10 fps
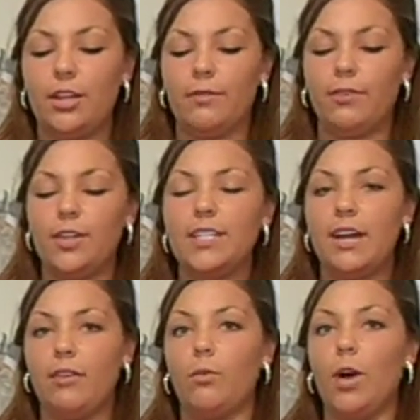first
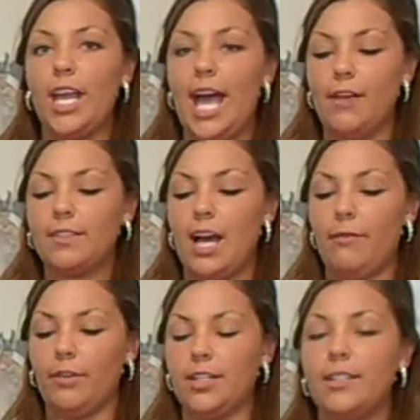ever White House
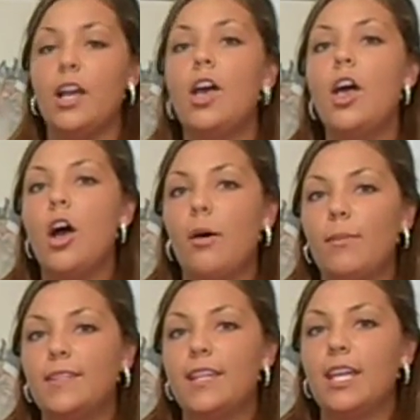conference on
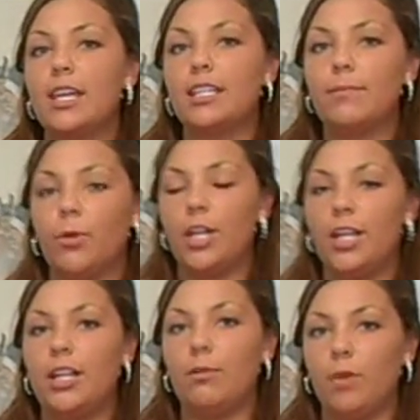missing,
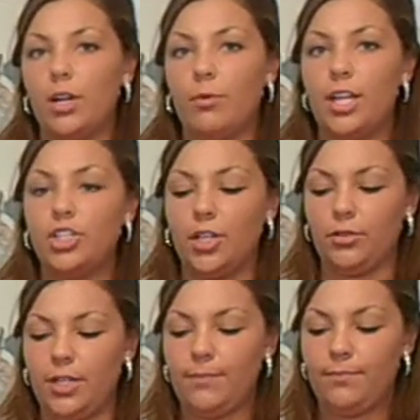exploited, and runaway
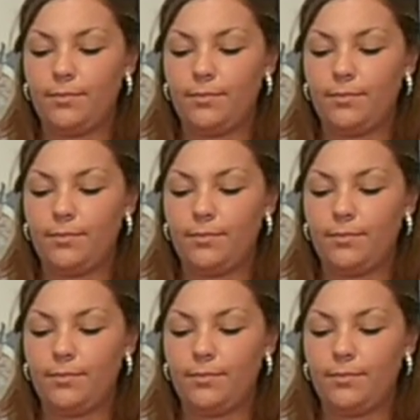children.